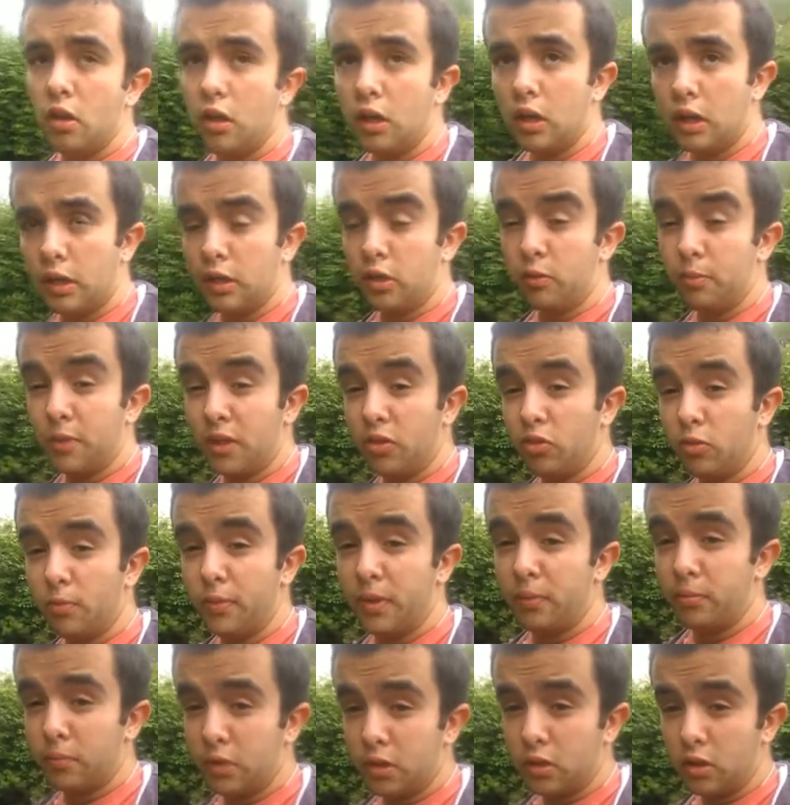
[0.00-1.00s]
Uh, you may
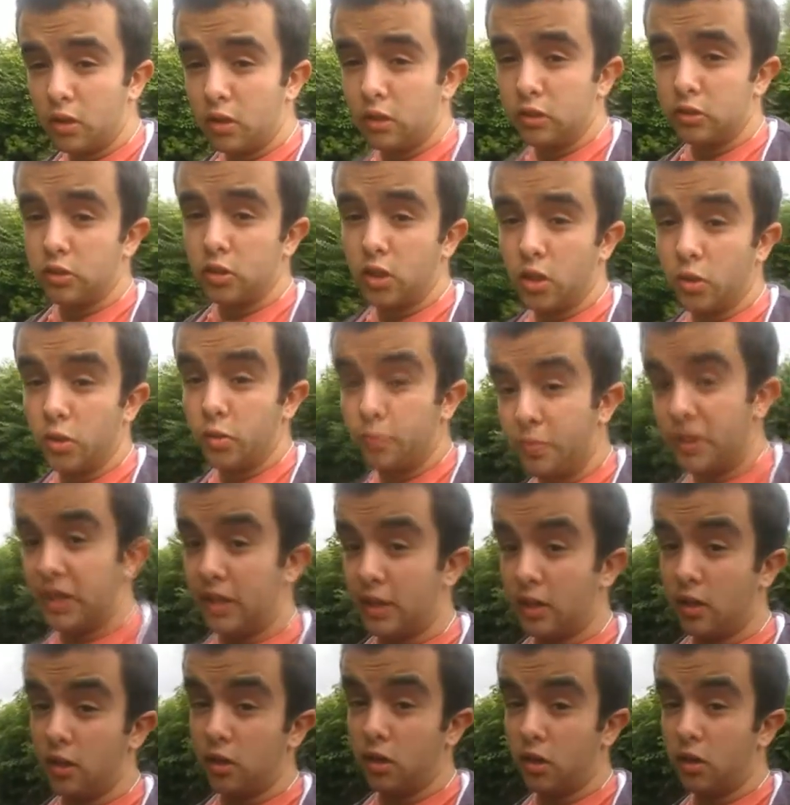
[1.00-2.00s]
remember us going to
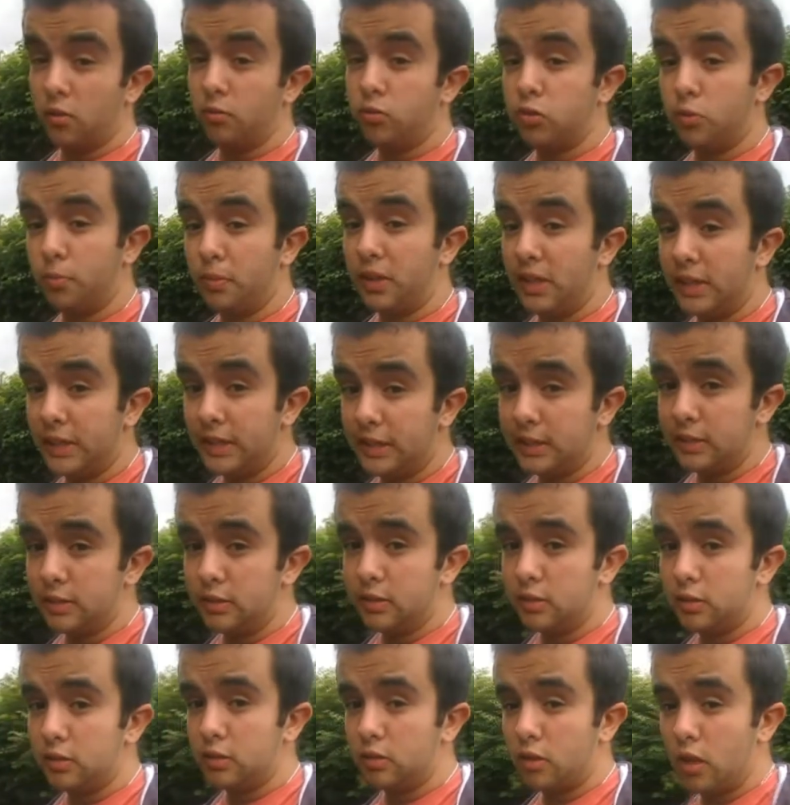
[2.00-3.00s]
pick her up from
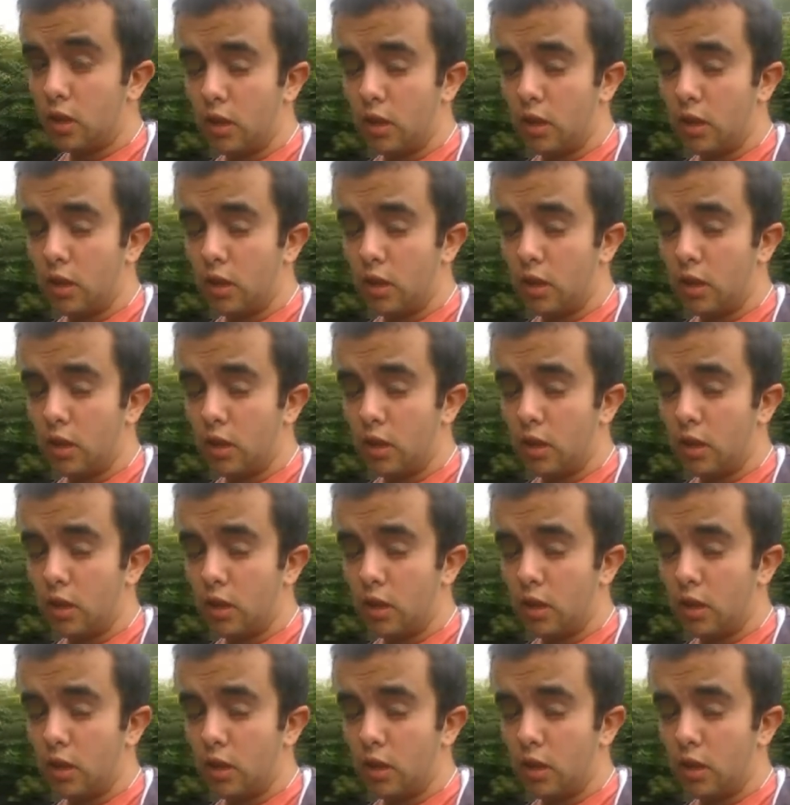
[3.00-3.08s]
Leeds,